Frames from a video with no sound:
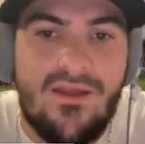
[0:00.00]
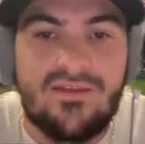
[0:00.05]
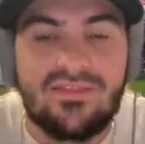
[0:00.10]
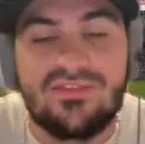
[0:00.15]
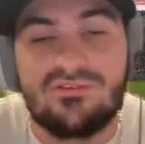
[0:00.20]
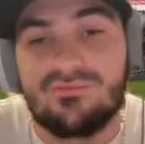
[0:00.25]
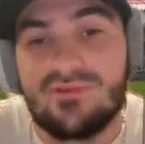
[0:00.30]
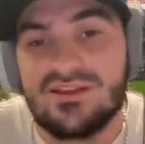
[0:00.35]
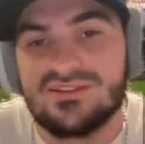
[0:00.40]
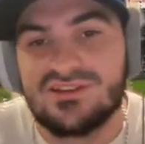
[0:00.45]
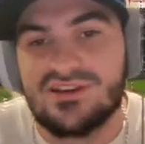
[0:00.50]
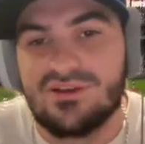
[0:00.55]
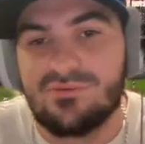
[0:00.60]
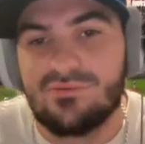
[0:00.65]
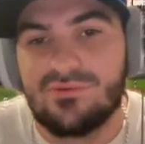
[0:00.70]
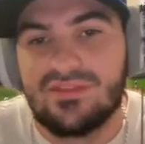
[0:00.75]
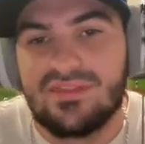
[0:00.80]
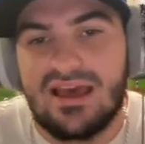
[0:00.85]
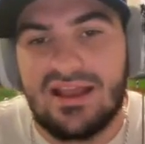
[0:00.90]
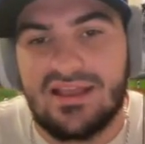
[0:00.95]
the Reds couldn't
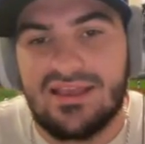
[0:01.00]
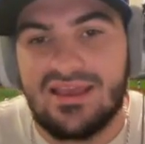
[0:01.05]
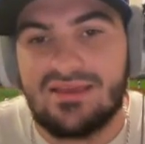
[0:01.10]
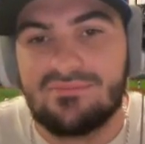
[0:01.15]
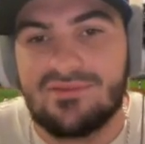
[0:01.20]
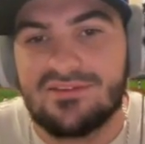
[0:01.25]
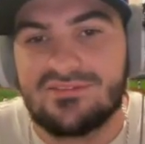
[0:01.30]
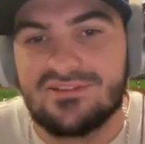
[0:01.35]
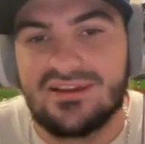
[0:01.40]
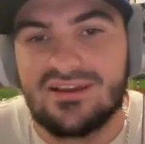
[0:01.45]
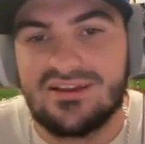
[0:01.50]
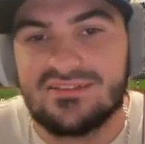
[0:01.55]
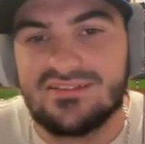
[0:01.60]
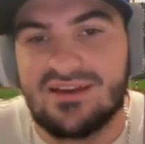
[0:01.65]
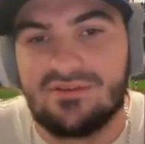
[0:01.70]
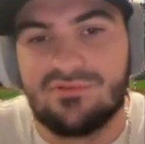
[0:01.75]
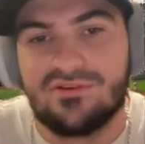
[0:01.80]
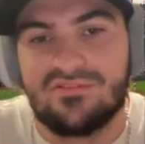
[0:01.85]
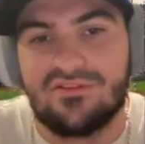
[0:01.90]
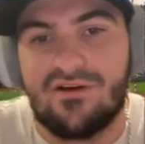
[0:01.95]
win that game yesterday, because
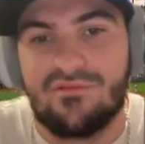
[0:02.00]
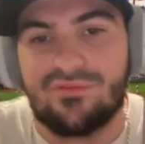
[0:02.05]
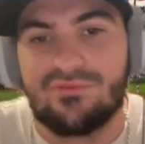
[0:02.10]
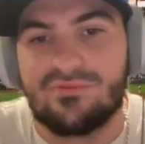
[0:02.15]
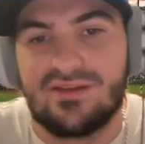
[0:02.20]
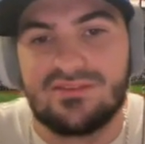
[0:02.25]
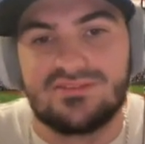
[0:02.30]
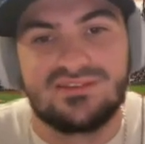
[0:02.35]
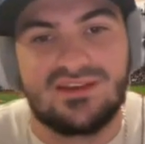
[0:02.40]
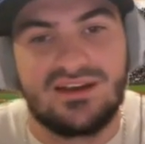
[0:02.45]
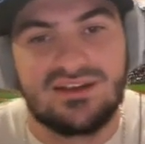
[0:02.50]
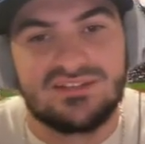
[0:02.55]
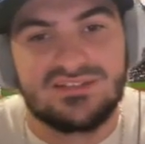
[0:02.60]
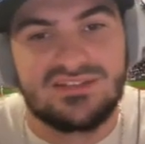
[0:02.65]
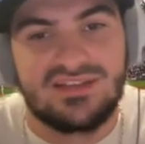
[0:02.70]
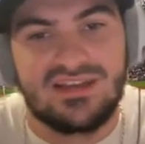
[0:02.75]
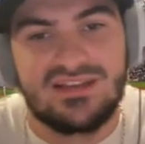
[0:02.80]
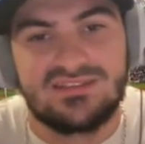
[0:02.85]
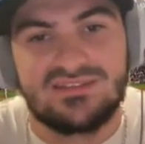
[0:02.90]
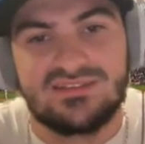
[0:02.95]
that would have helped the Red Sox
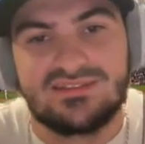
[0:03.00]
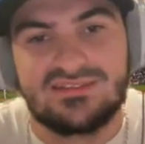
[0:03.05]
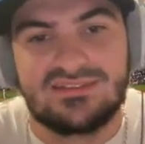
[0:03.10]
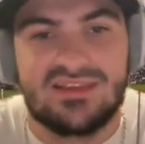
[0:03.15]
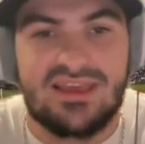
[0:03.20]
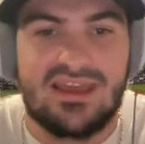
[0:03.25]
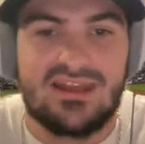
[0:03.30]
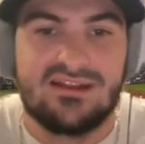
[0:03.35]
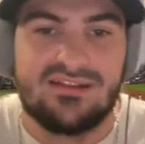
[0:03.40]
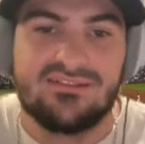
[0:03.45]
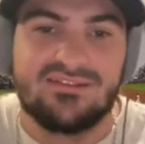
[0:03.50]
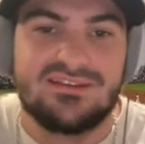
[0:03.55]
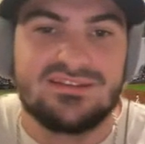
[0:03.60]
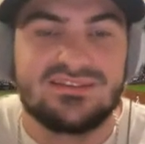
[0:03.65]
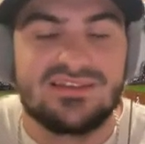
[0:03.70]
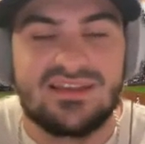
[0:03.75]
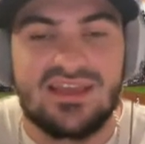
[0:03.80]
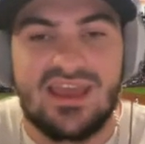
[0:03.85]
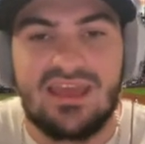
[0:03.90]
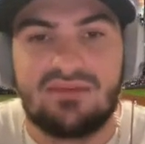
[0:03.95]
chances gain at
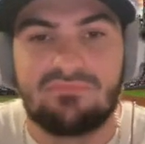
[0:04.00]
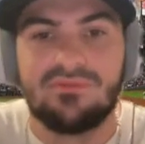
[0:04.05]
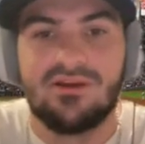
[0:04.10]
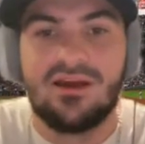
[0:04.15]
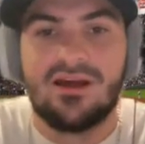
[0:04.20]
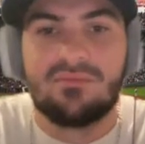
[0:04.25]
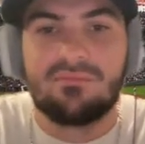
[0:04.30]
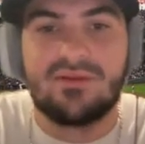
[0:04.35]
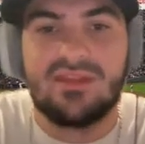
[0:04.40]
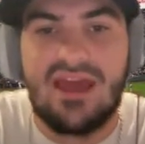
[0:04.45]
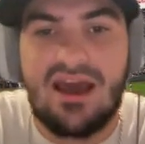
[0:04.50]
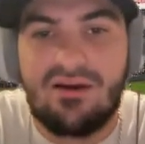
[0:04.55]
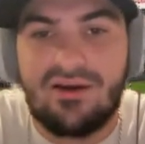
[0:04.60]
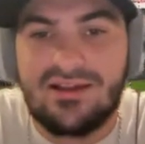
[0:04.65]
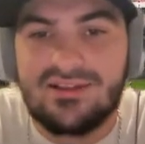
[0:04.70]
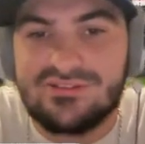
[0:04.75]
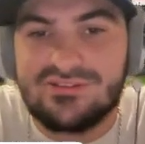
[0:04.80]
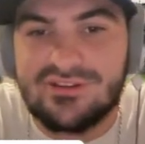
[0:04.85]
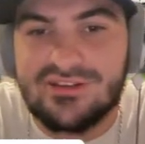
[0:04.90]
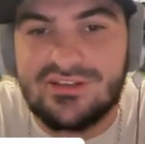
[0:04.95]
least a game. But now
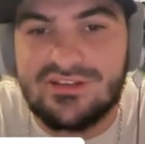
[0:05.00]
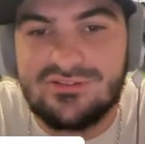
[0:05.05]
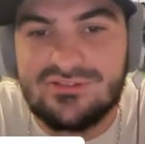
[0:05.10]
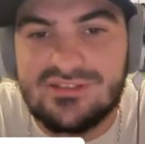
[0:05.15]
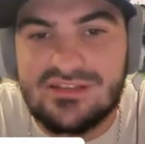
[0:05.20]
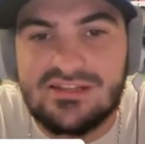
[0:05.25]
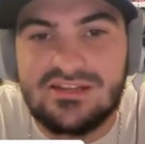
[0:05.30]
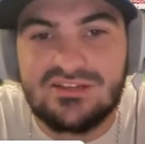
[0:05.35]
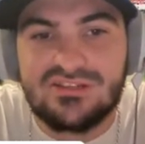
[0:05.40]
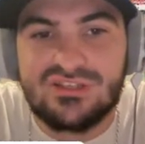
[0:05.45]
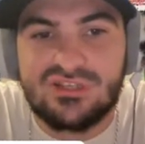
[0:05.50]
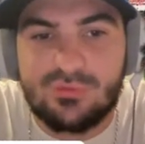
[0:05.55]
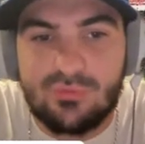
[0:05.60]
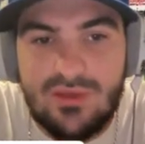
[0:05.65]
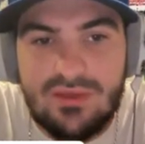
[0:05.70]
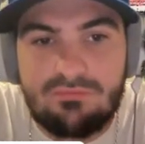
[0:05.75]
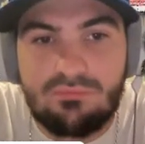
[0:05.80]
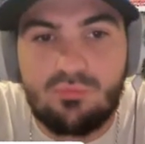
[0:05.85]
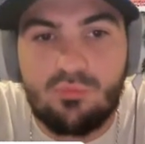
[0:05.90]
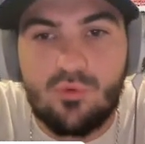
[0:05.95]
entering Houston, a
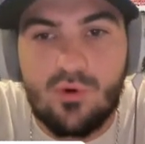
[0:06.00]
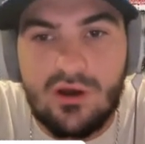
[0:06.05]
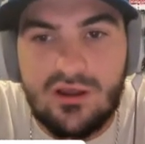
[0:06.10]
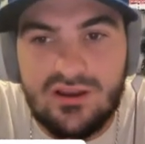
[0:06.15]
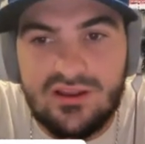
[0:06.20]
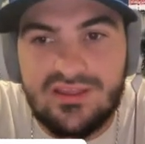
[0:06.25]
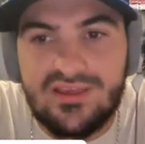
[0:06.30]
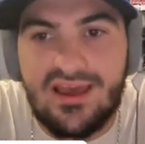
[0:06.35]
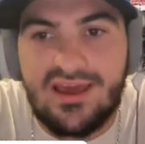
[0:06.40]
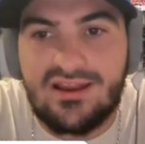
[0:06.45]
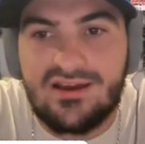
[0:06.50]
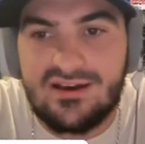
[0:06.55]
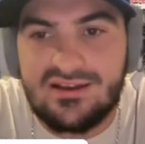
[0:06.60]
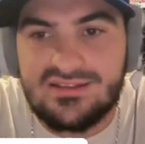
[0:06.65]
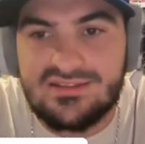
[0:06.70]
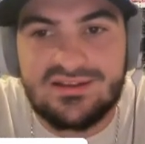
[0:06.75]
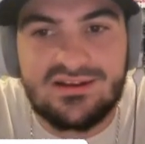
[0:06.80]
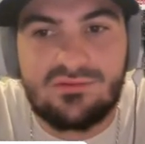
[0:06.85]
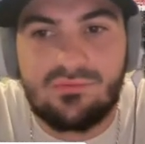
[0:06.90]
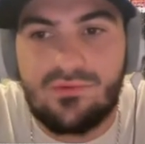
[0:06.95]
sweep would get
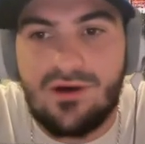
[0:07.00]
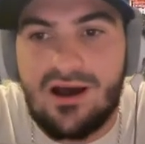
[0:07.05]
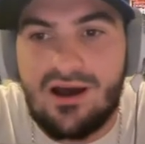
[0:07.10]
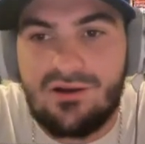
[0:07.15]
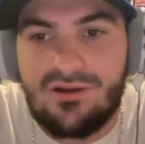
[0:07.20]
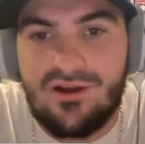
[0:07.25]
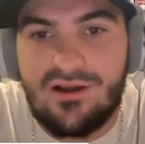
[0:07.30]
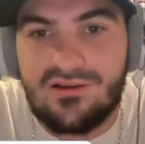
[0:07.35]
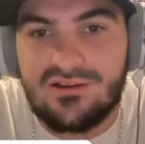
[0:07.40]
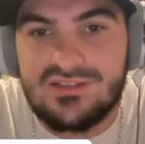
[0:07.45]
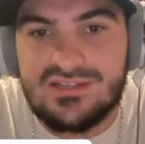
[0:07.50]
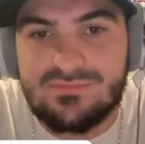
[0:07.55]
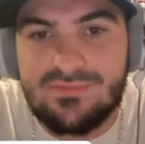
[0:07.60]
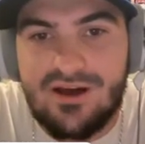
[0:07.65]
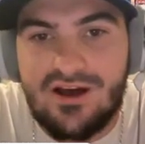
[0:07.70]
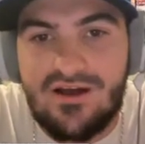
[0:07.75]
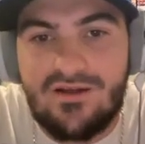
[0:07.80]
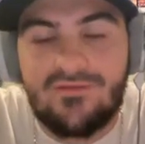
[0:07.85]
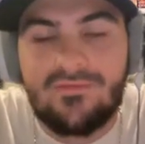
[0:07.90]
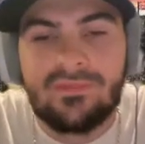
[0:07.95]
us in a wild card spot.